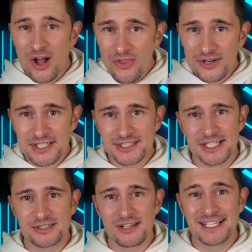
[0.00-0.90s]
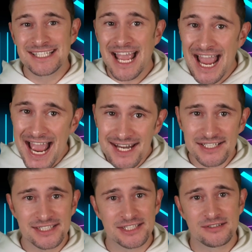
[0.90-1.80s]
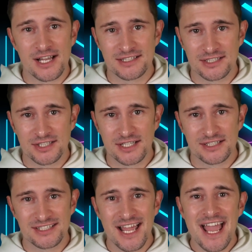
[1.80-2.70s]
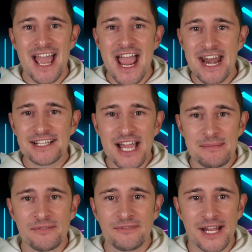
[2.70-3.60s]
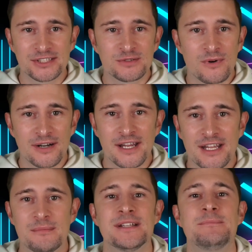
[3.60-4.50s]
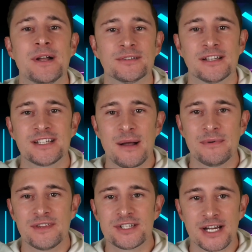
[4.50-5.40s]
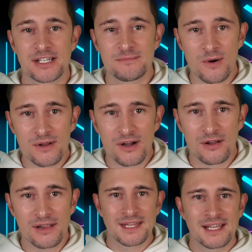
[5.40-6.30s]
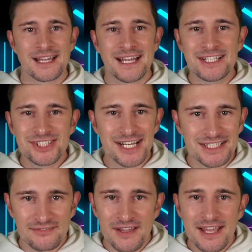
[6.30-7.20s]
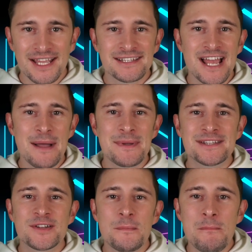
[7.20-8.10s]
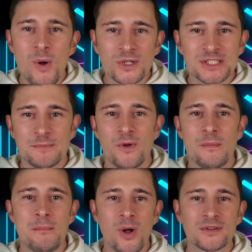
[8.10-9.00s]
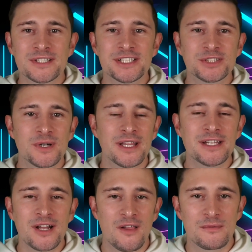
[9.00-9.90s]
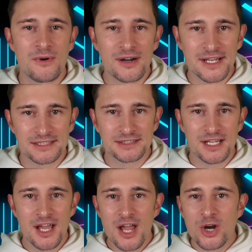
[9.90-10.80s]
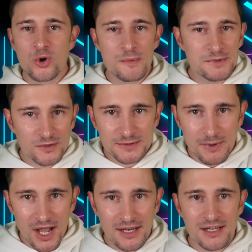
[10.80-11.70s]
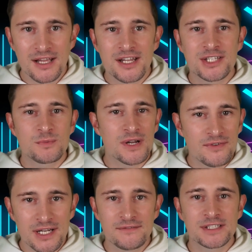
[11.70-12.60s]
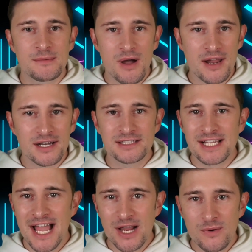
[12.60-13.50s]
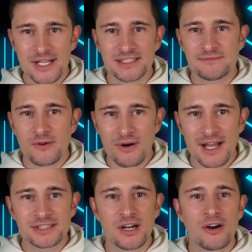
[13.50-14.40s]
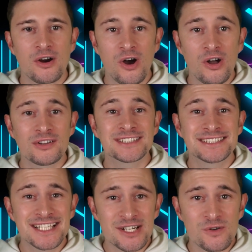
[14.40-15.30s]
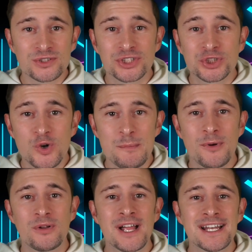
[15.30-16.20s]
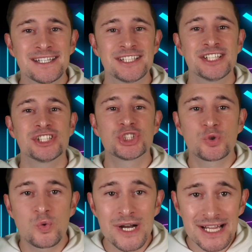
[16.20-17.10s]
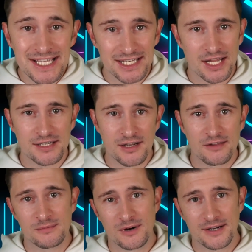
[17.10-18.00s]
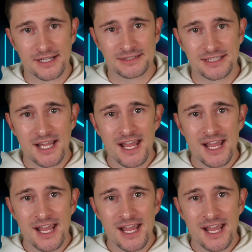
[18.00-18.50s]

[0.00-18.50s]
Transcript: other decentralized and decentralized exchanges, any type of financial market can be built on top of the Injective Protocol. Injective can tap into multiple multi-trillion-dollar markets. Crypto spot, derivatives, commodities, equities, and forex are all single to triple-digit trillion-dollar markets.